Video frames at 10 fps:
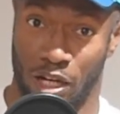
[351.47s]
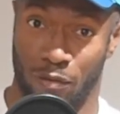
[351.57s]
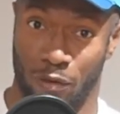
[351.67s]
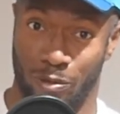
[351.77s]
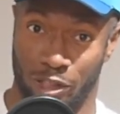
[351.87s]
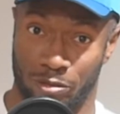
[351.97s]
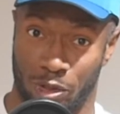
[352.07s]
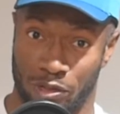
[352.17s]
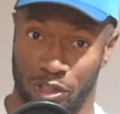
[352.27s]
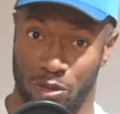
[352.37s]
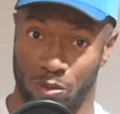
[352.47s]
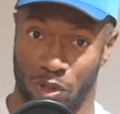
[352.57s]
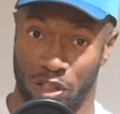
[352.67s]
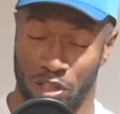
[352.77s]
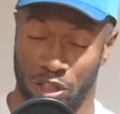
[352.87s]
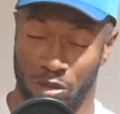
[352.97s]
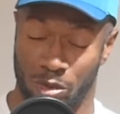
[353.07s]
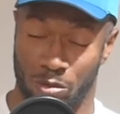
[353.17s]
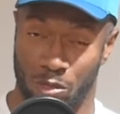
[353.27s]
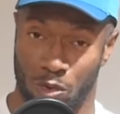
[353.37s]
full bed or multi who want a little
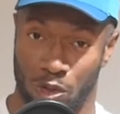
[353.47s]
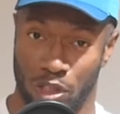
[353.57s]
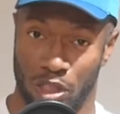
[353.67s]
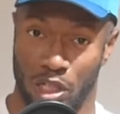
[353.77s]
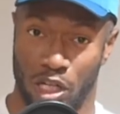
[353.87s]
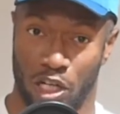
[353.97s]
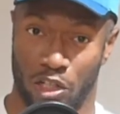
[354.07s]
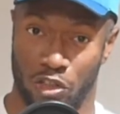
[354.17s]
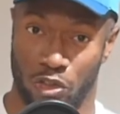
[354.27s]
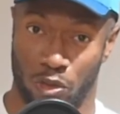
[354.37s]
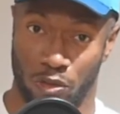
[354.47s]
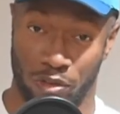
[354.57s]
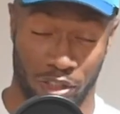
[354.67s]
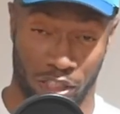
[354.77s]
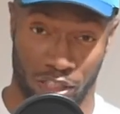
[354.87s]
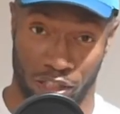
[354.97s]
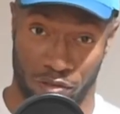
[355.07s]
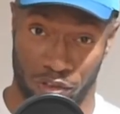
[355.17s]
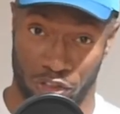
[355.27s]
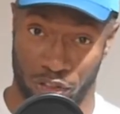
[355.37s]
bit more control. They could
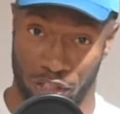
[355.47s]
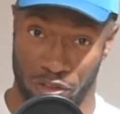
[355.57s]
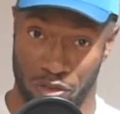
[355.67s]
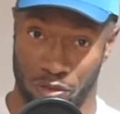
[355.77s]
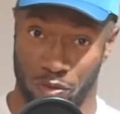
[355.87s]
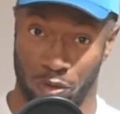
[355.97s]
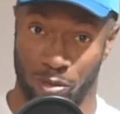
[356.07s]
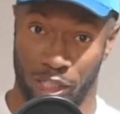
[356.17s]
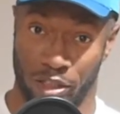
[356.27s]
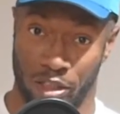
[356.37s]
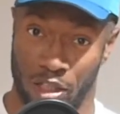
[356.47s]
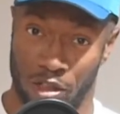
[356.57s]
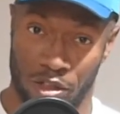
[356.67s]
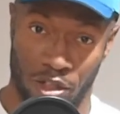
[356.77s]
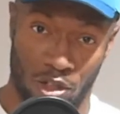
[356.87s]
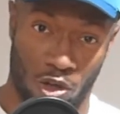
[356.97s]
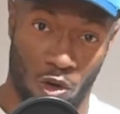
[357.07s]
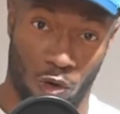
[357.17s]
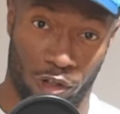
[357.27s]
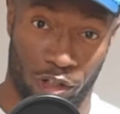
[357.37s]
definitely try this in a full bed.
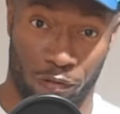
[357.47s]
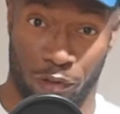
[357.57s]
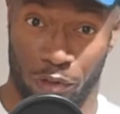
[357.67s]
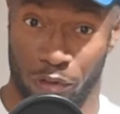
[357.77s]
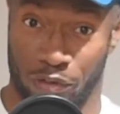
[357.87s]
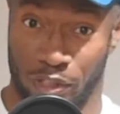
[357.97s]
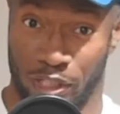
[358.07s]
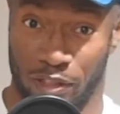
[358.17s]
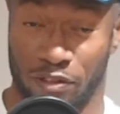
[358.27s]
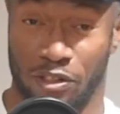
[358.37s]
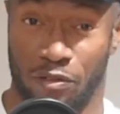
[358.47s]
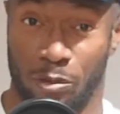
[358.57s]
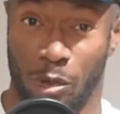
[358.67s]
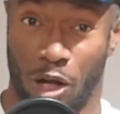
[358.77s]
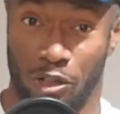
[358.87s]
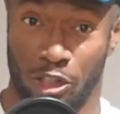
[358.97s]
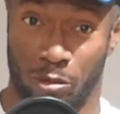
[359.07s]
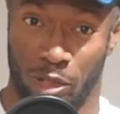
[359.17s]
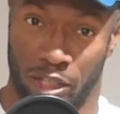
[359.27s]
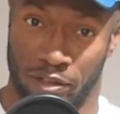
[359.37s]
Or if you're using a stiffer poly in the
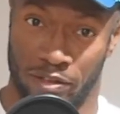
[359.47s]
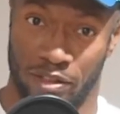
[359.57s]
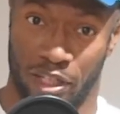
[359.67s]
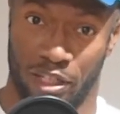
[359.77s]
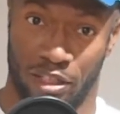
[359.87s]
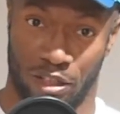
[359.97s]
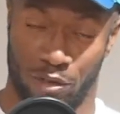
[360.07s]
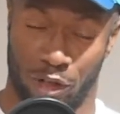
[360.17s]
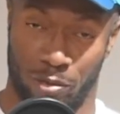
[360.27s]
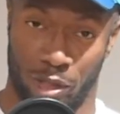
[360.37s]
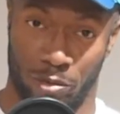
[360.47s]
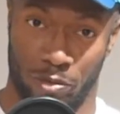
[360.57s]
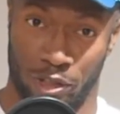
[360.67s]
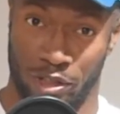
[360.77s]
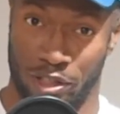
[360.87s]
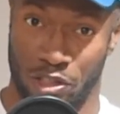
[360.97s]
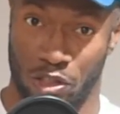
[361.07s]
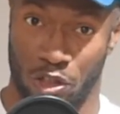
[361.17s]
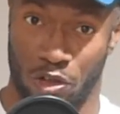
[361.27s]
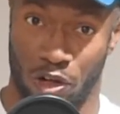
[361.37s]
mains, I recommend putting this in
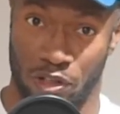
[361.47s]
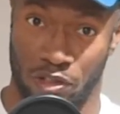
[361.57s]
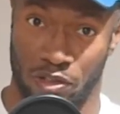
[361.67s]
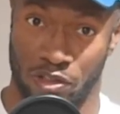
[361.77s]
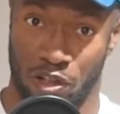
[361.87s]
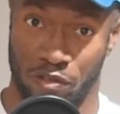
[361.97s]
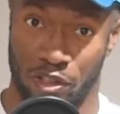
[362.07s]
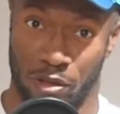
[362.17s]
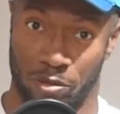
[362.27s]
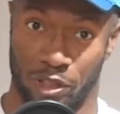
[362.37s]
the cross to soften up